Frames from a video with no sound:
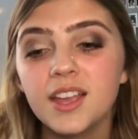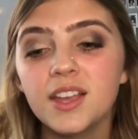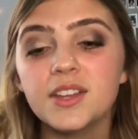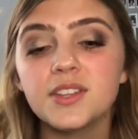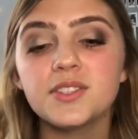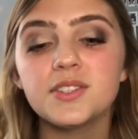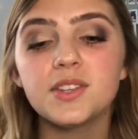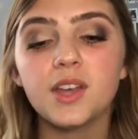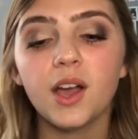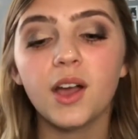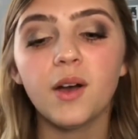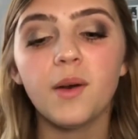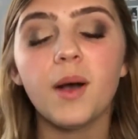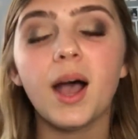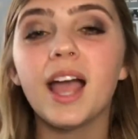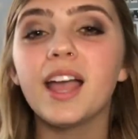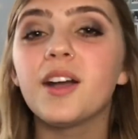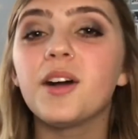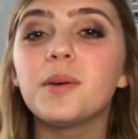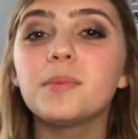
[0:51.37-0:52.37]
So
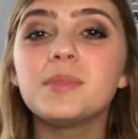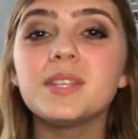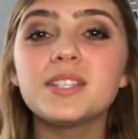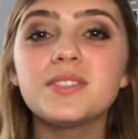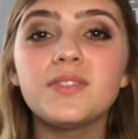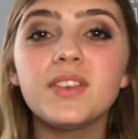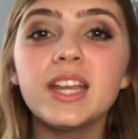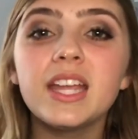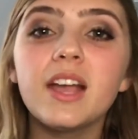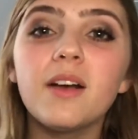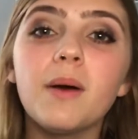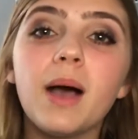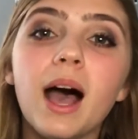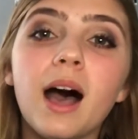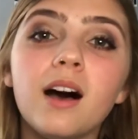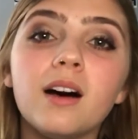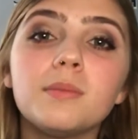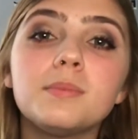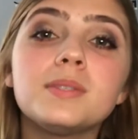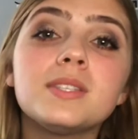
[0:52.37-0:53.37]
I hope this video
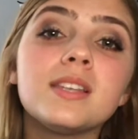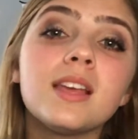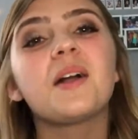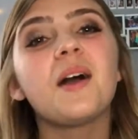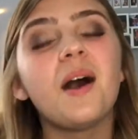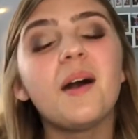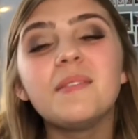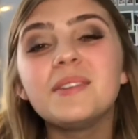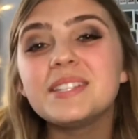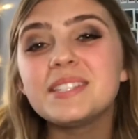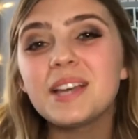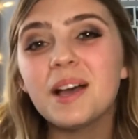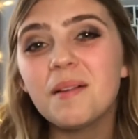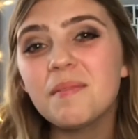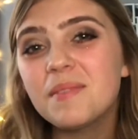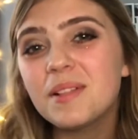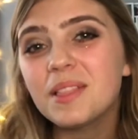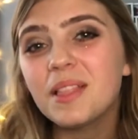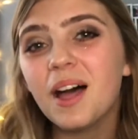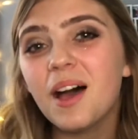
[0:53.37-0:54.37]
helps. Comment down
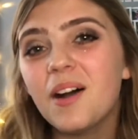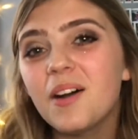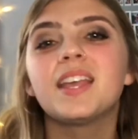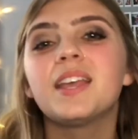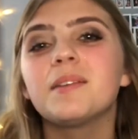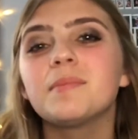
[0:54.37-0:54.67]
below.